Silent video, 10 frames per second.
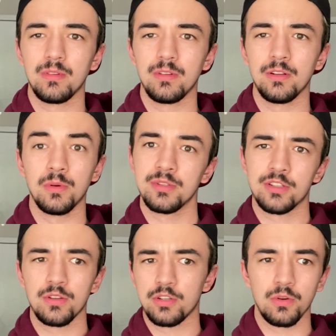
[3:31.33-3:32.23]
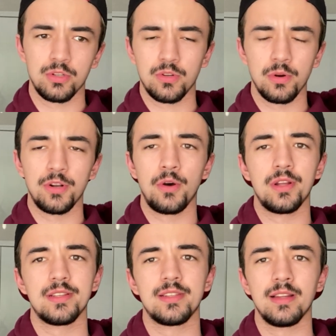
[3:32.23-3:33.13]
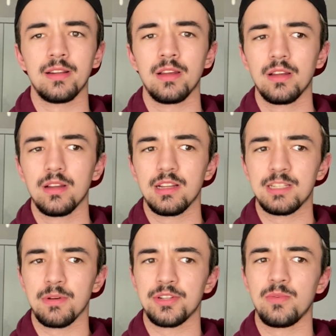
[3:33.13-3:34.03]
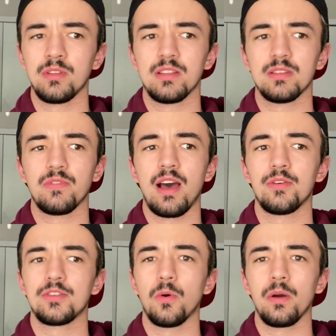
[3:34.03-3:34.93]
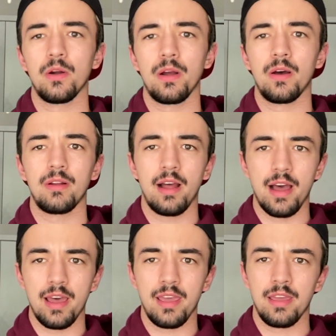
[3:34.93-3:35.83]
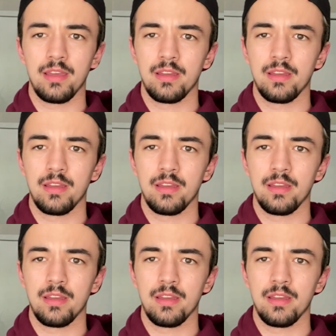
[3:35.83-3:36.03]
It was so short notice, and especially with this virus going around, I